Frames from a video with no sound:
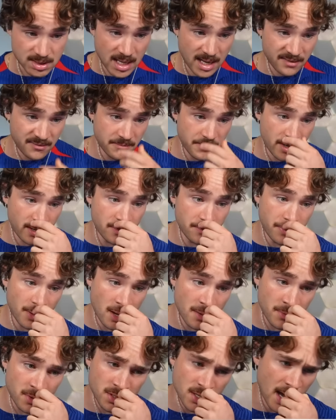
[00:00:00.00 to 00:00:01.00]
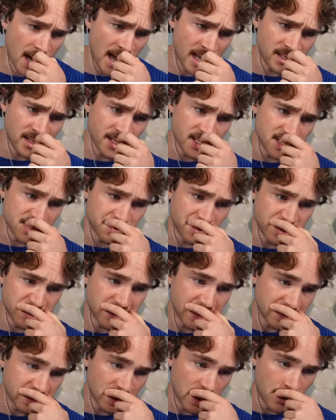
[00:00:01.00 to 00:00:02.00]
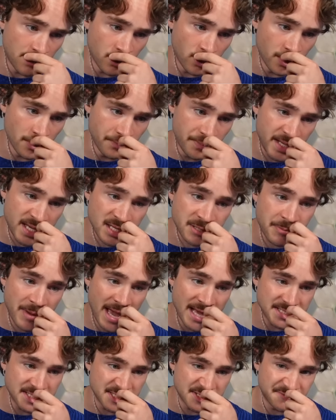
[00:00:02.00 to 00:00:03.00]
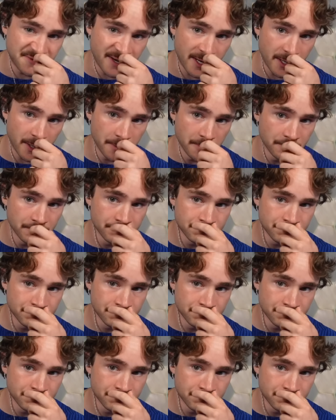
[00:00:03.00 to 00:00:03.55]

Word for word: not even better than Palmer. Nah, I like his play styles a lot more. Pinged pass is fire.